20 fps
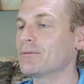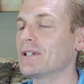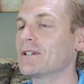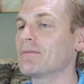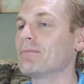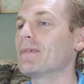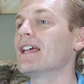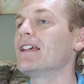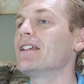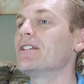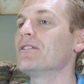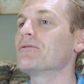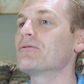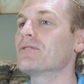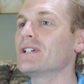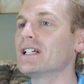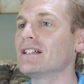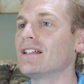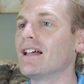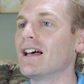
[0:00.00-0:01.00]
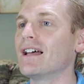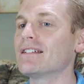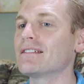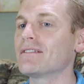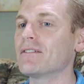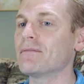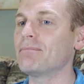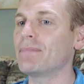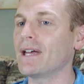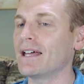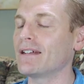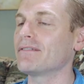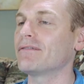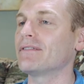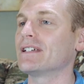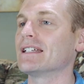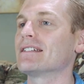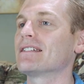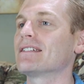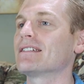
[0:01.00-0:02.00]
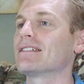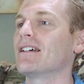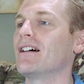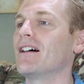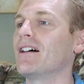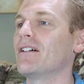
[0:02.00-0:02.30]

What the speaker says: week, may you realize the benefits